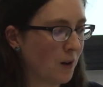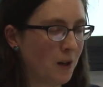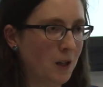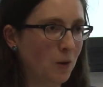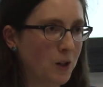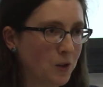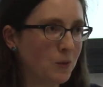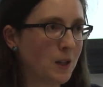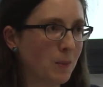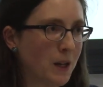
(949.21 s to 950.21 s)

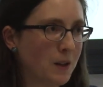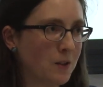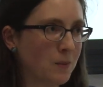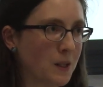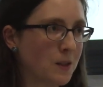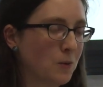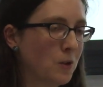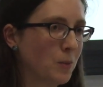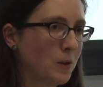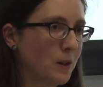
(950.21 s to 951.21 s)
introducing a mechanism that's
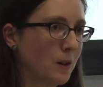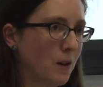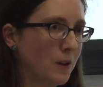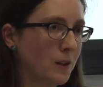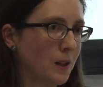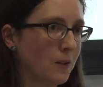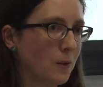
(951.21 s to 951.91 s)
suitable to their context,